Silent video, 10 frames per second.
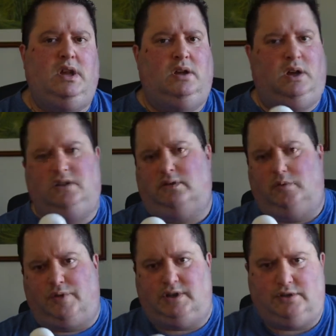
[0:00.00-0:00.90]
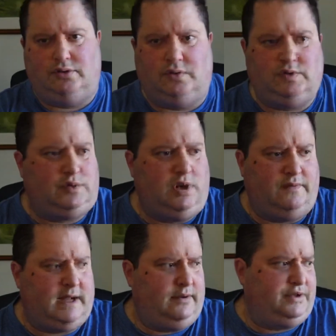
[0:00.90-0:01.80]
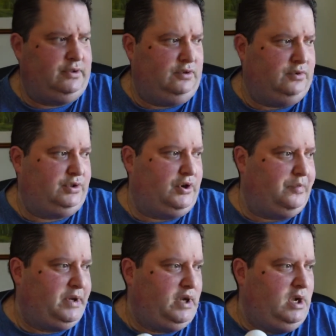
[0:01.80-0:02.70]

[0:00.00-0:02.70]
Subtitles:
I don't know anybody that talks for 12 hours non-stop.